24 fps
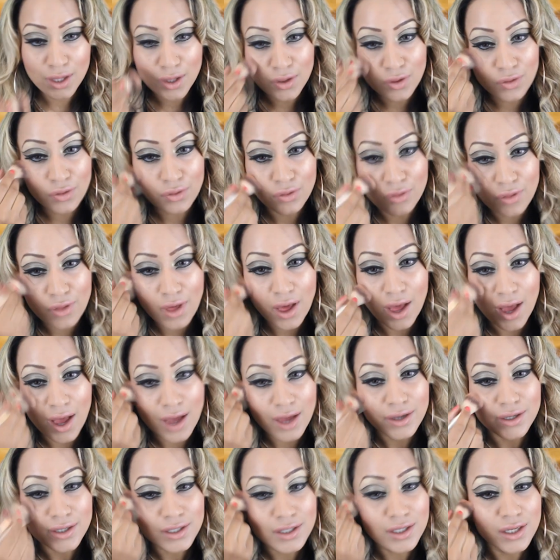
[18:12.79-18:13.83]
That,
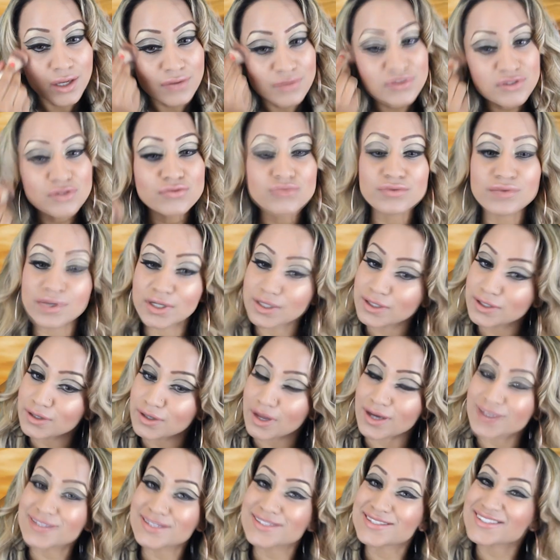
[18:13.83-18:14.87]
and it gives a really
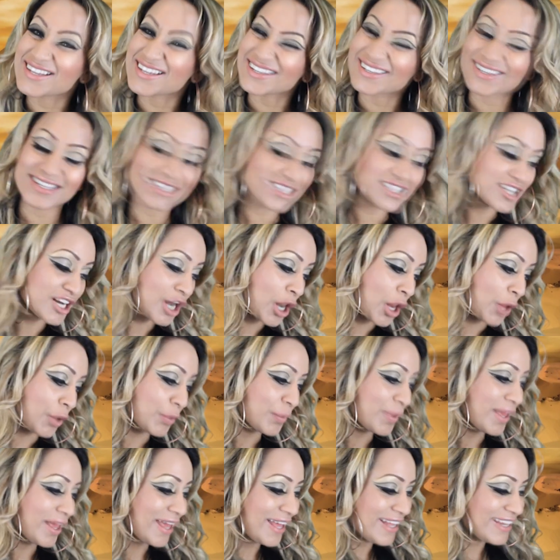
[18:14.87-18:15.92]
nice glow.
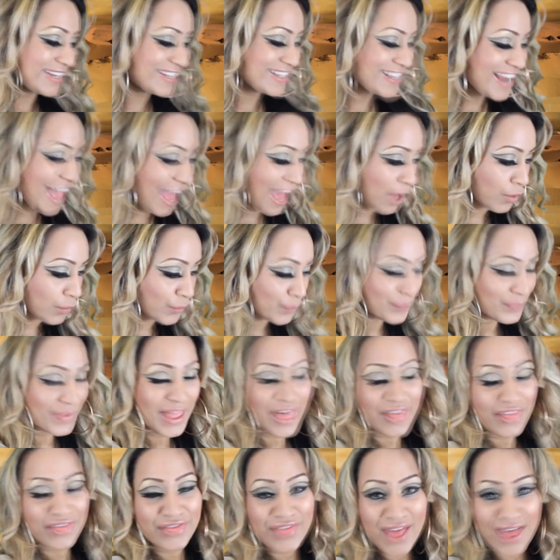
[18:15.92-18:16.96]
Now,
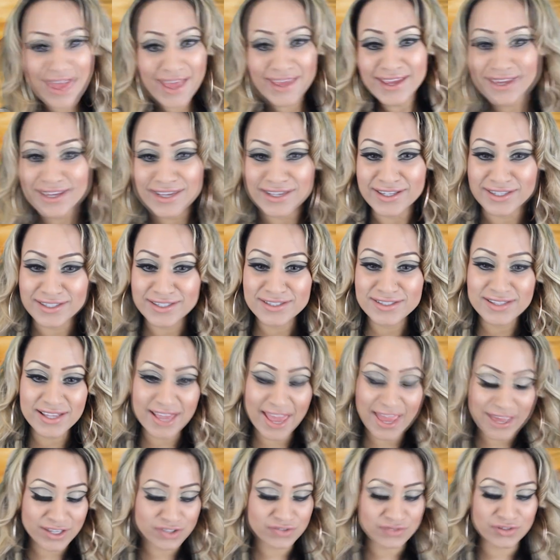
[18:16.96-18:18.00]
that is the
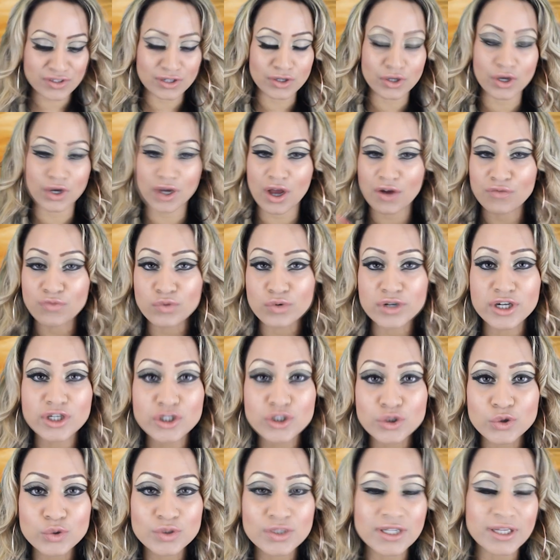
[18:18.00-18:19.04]
end of the look. I've worn a
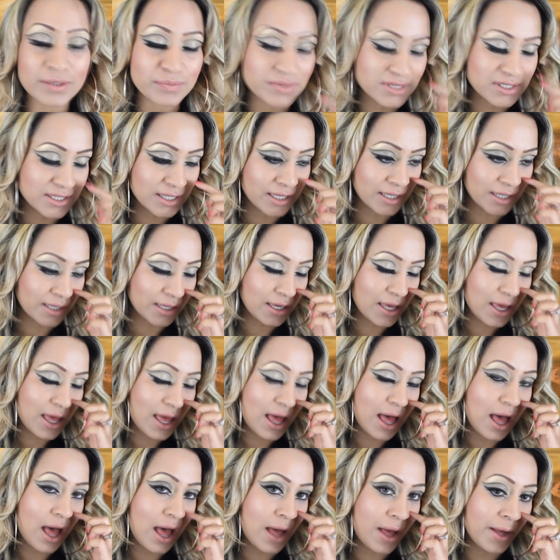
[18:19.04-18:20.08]
nude lipstick,
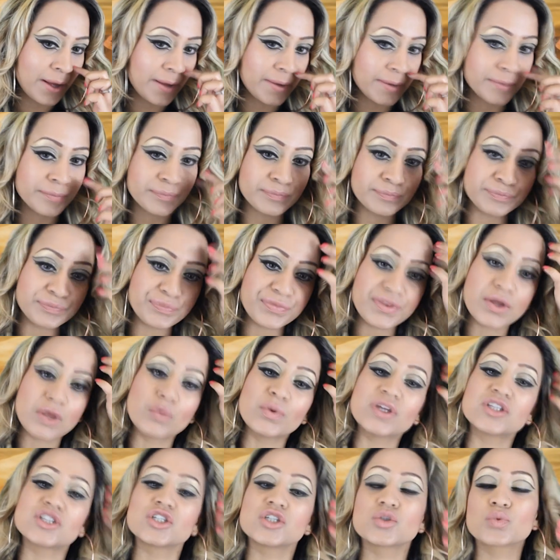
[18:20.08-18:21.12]

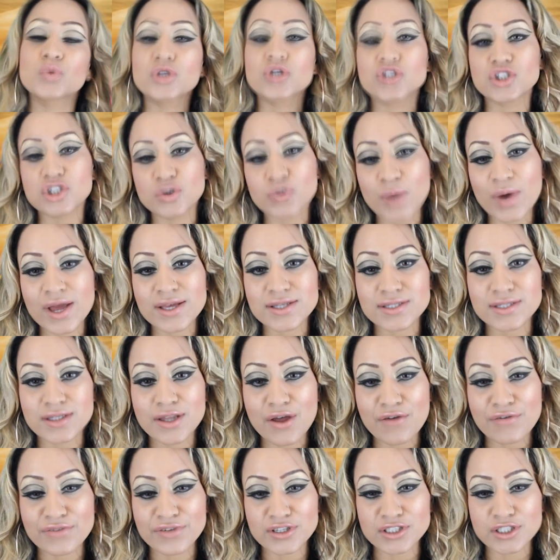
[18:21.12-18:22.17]
which is what she wears in
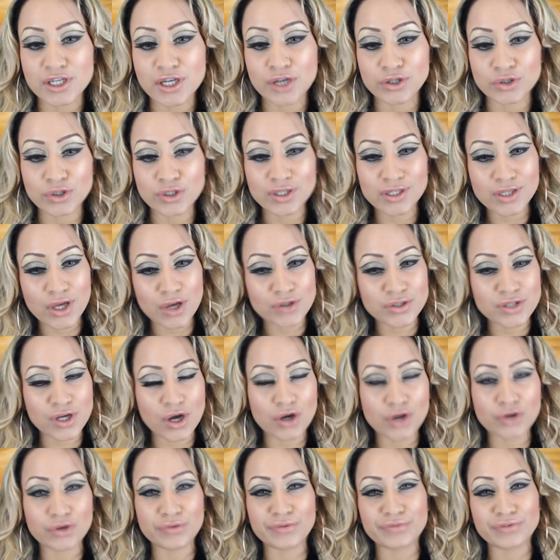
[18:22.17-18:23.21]
her video. You could go
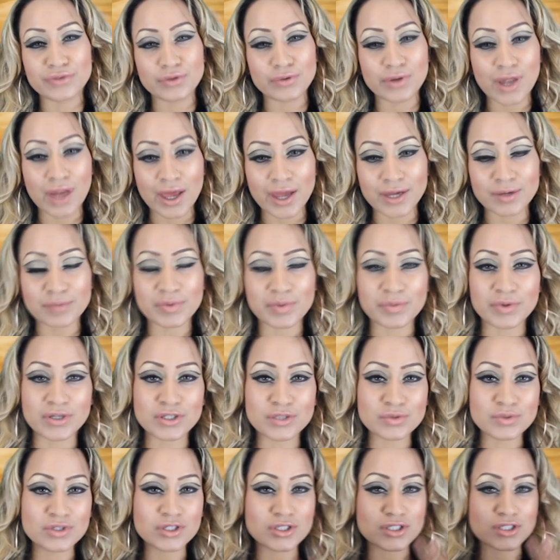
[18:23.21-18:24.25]
darker if you like, but
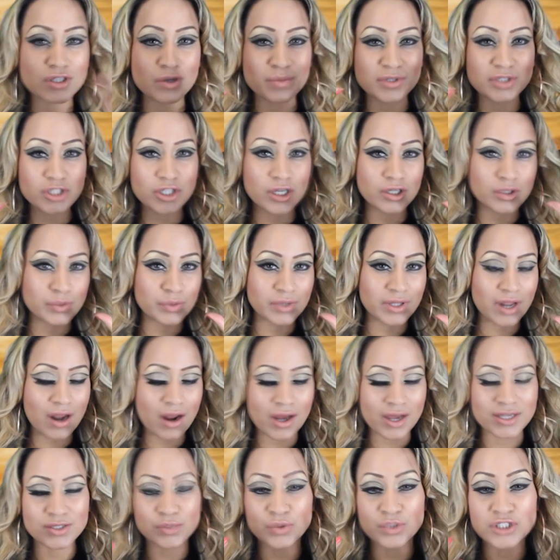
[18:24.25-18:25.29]
because we've got so much going on with our
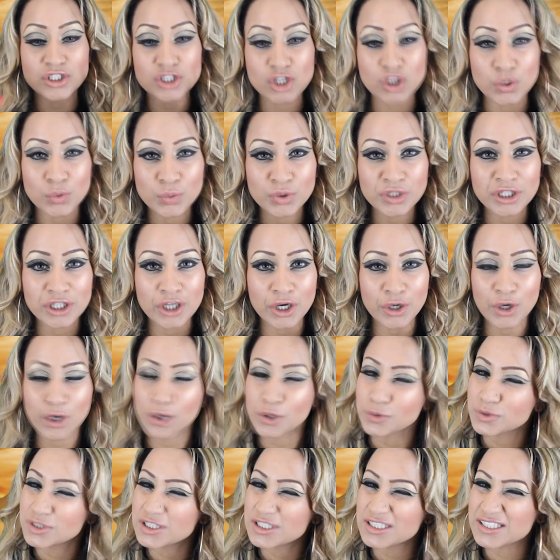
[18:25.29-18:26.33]
eyes, we don't want to go
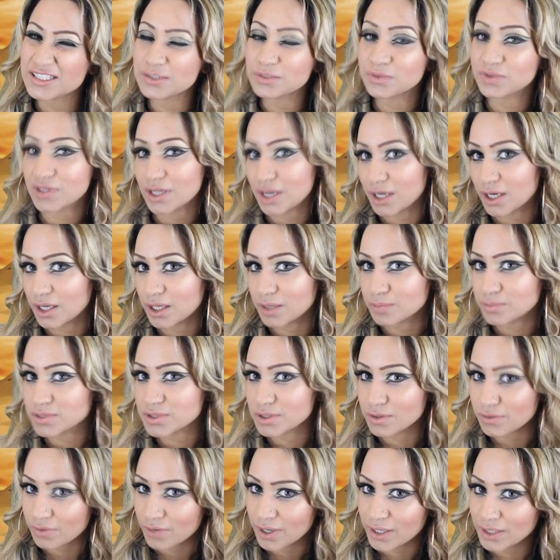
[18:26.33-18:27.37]
OTT with our
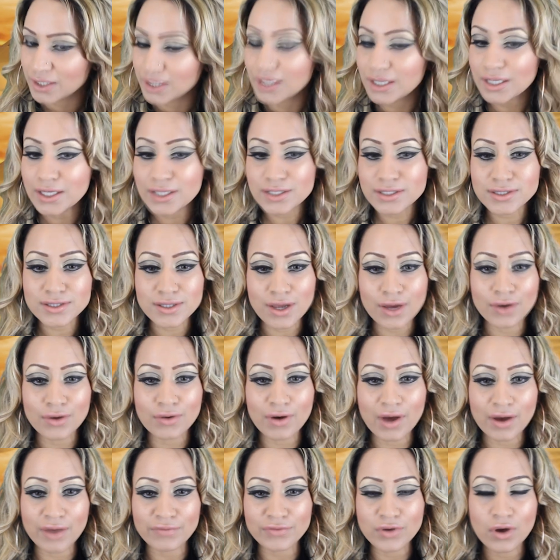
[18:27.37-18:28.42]
lips, all right? So
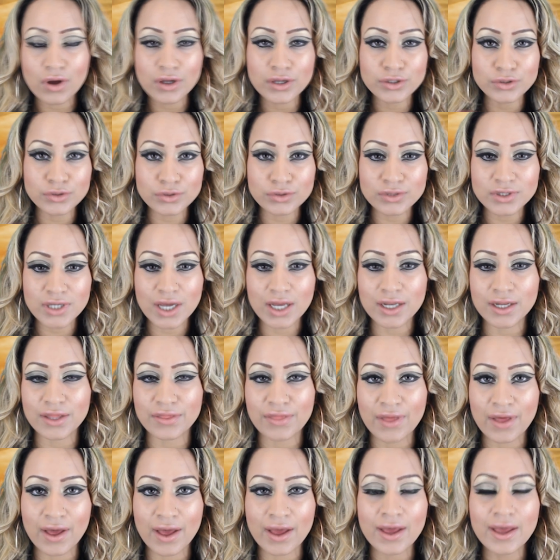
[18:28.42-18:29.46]
I've got a nude colour
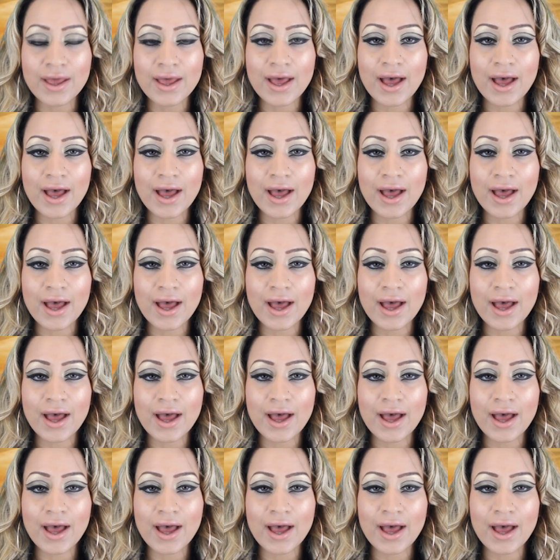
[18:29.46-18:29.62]
there.